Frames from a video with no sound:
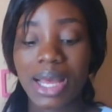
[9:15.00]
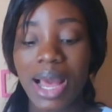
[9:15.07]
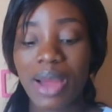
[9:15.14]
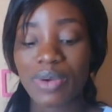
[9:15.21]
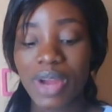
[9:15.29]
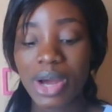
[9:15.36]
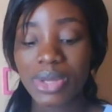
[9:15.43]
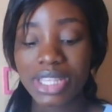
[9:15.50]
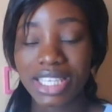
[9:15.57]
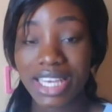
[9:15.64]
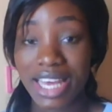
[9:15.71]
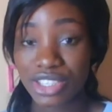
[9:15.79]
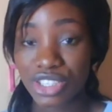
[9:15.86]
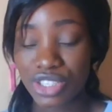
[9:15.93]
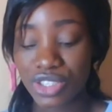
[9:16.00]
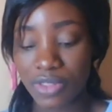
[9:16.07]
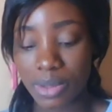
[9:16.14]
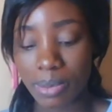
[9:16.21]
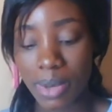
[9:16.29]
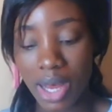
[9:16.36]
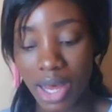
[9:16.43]
Around the edges of
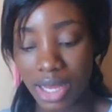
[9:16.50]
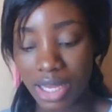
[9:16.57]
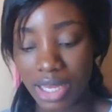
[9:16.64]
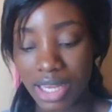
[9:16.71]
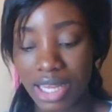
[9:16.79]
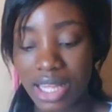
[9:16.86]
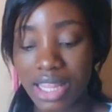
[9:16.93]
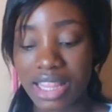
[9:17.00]
the park,